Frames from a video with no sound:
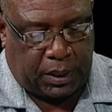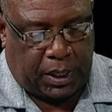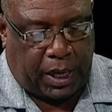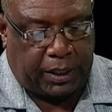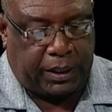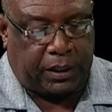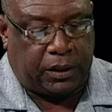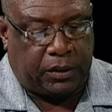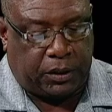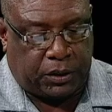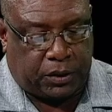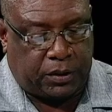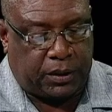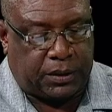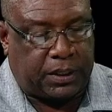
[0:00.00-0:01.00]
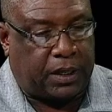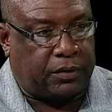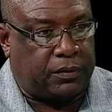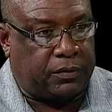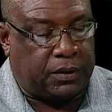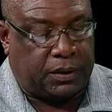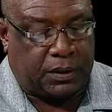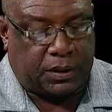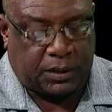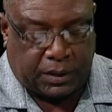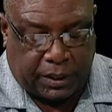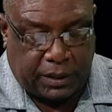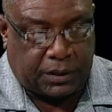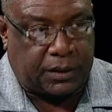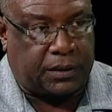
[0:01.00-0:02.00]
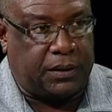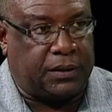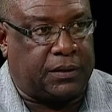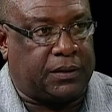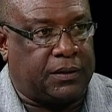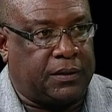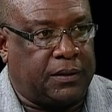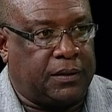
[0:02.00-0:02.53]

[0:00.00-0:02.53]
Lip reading: and ecological scarcities.